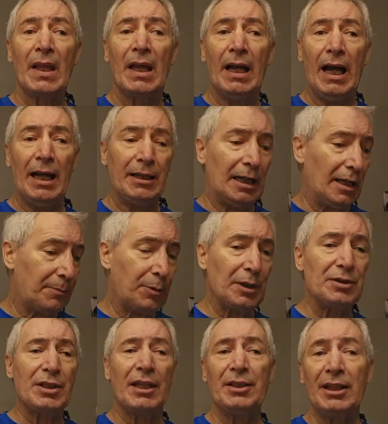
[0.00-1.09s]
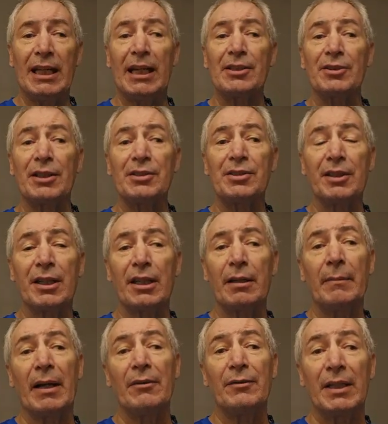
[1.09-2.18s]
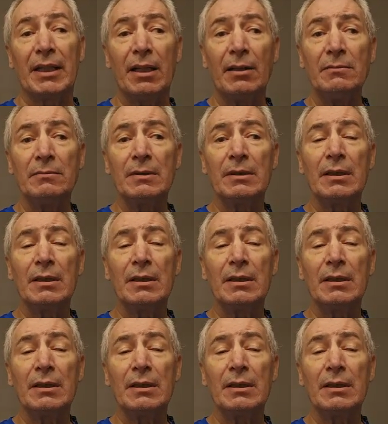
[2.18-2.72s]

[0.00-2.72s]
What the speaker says: I appreciate you guys listening to my video.